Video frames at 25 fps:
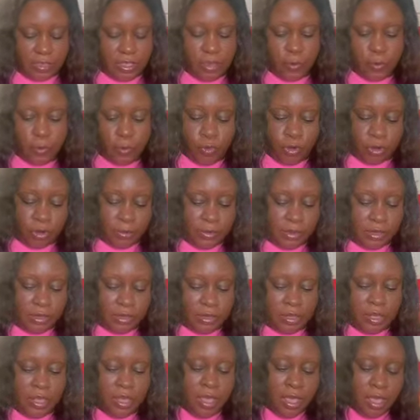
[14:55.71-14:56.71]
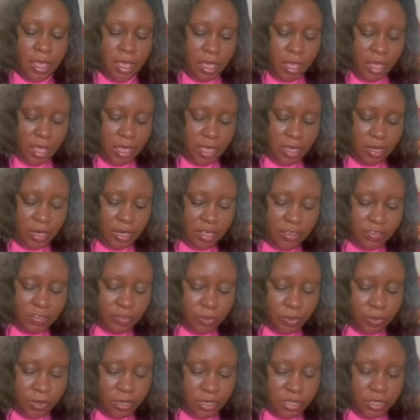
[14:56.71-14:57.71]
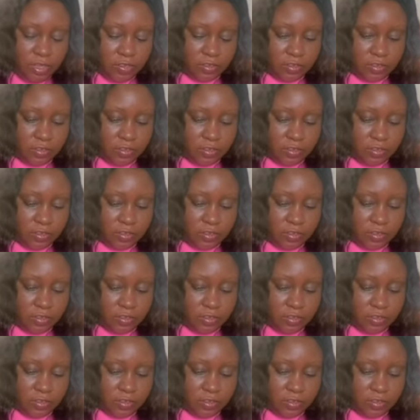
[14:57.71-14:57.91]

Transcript: and watermelon. And this one is